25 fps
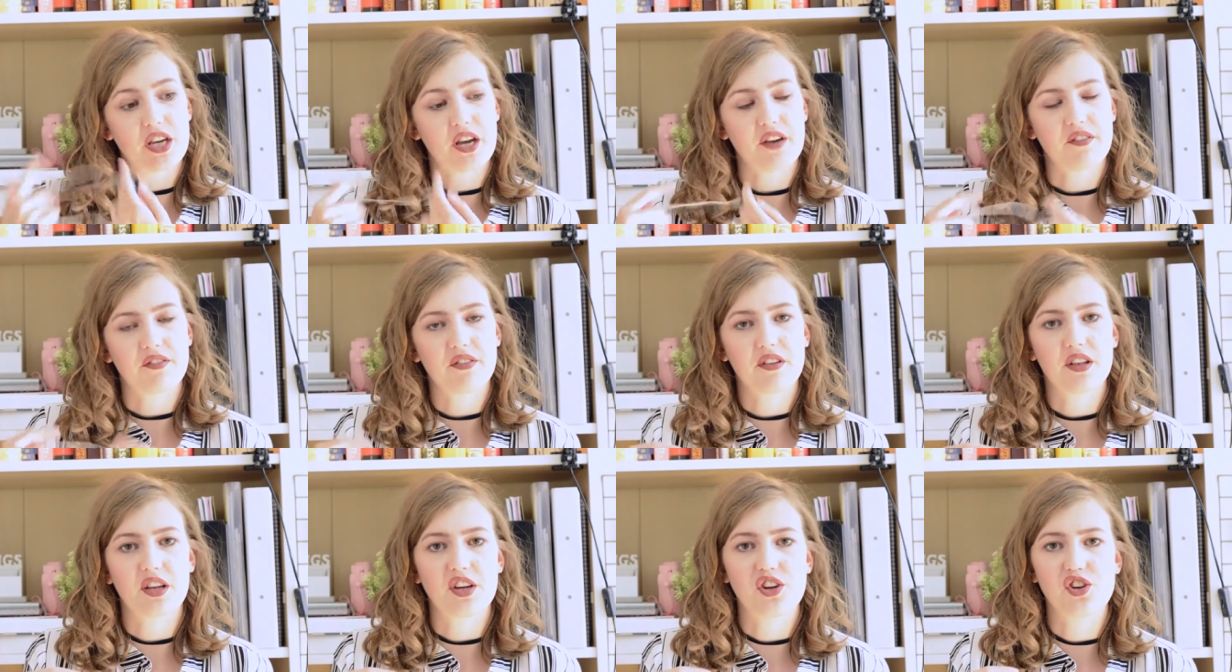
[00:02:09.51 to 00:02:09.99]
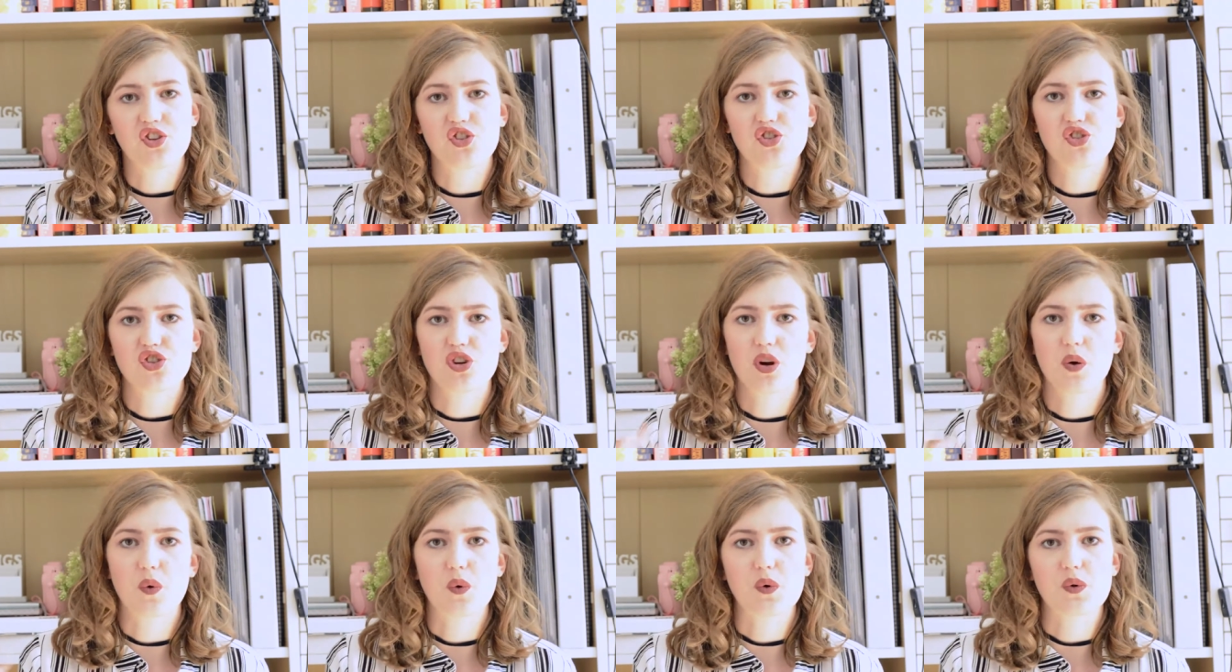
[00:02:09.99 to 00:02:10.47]
I feel like
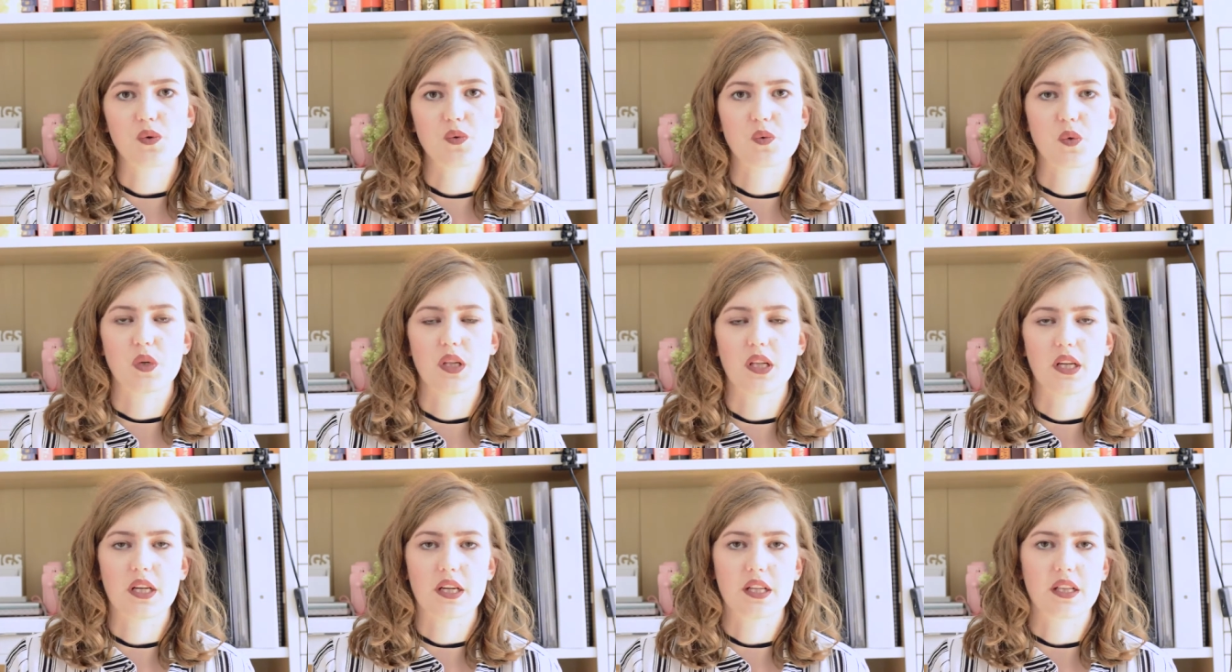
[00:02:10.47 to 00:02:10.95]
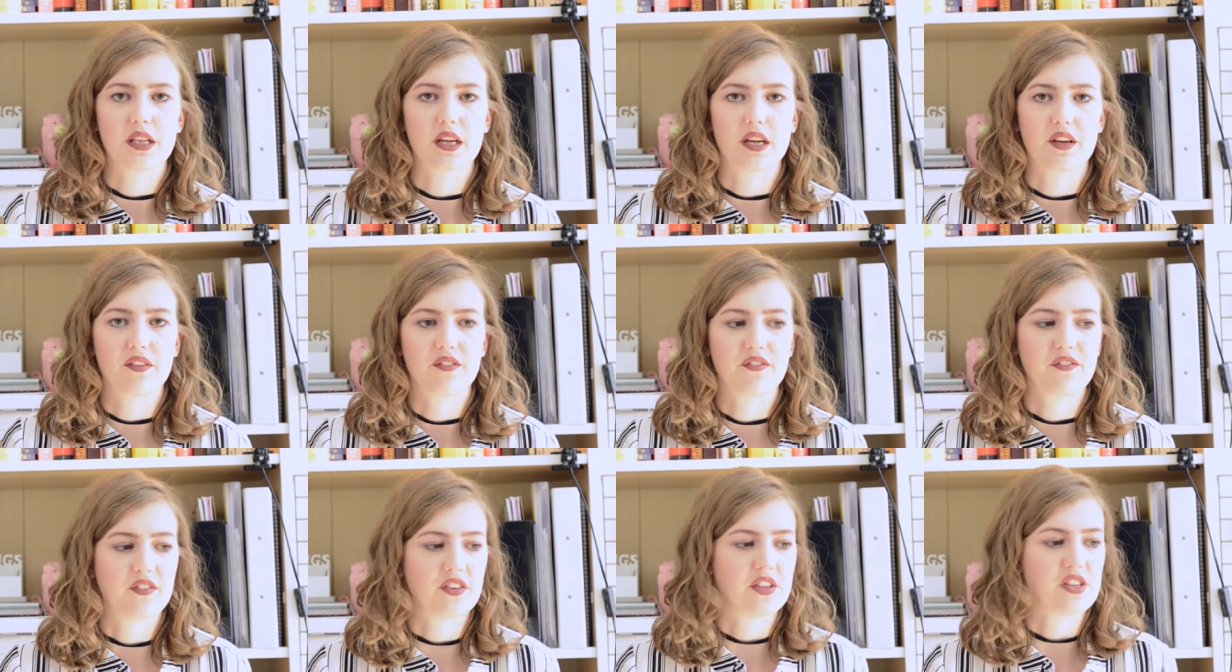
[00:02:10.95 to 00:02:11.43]
chokers really can like
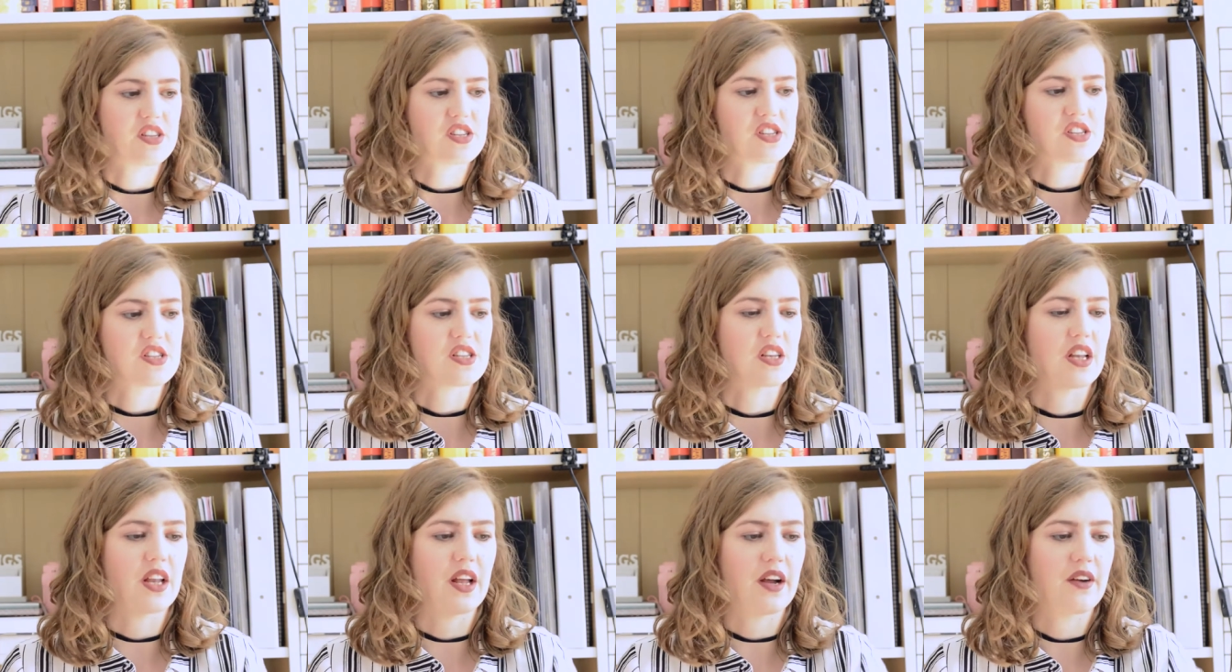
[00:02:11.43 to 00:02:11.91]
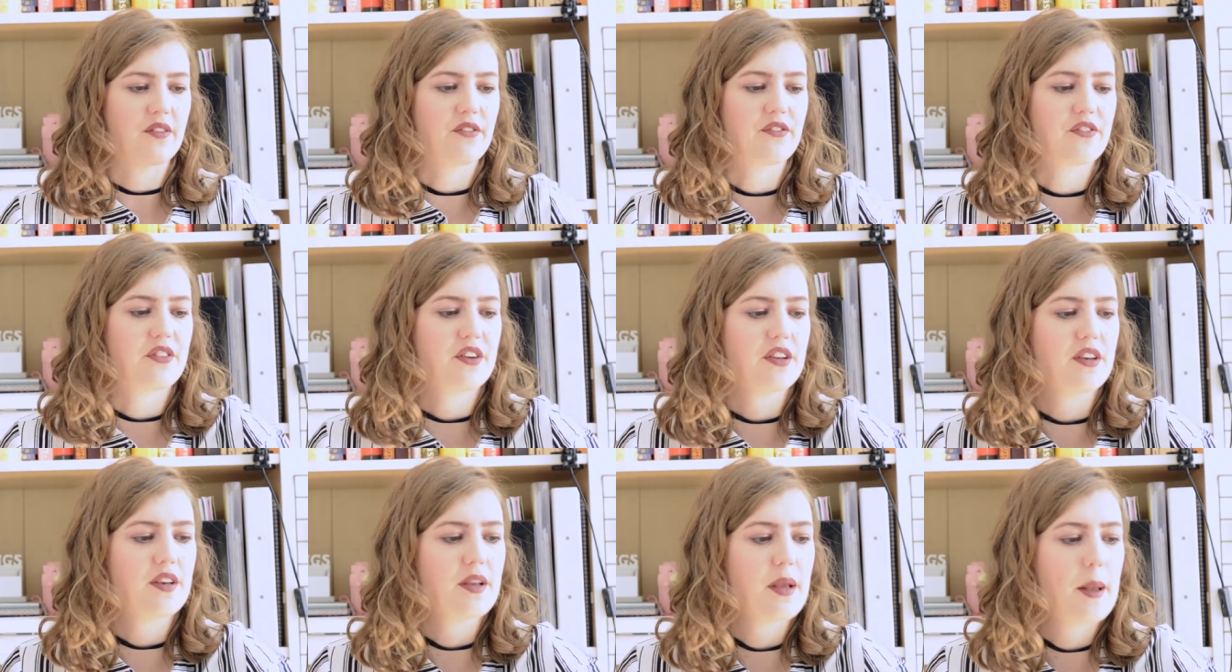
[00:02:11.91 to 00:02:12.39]
finish an
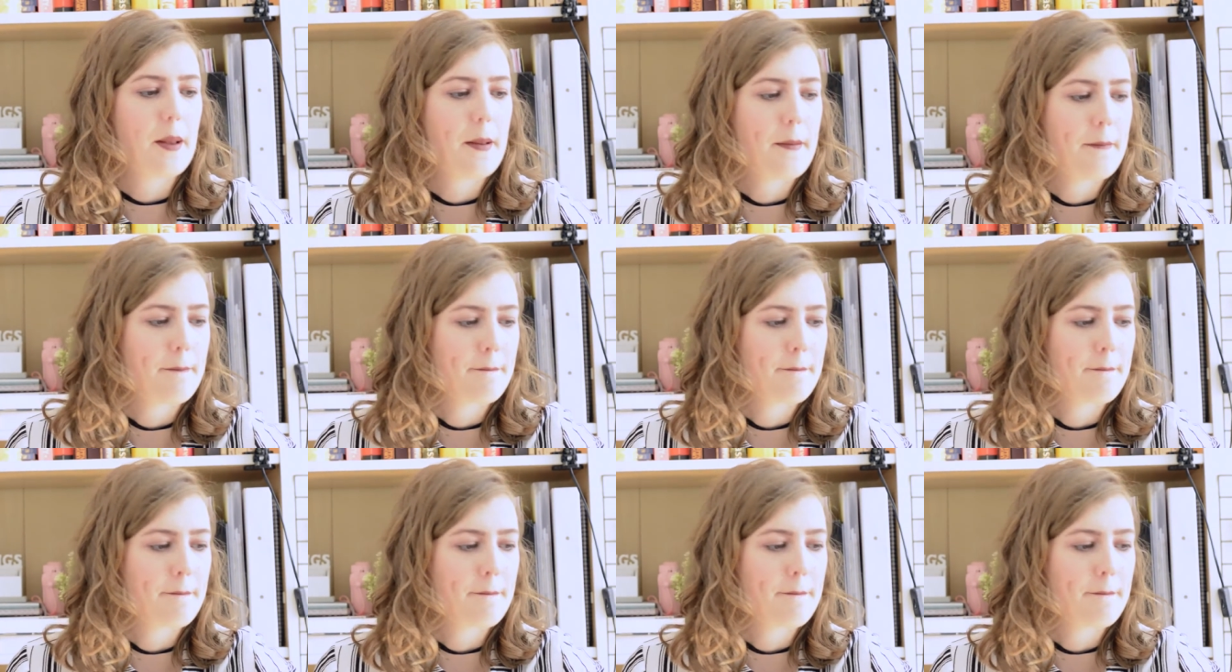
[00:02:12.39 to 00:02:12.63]
outfit.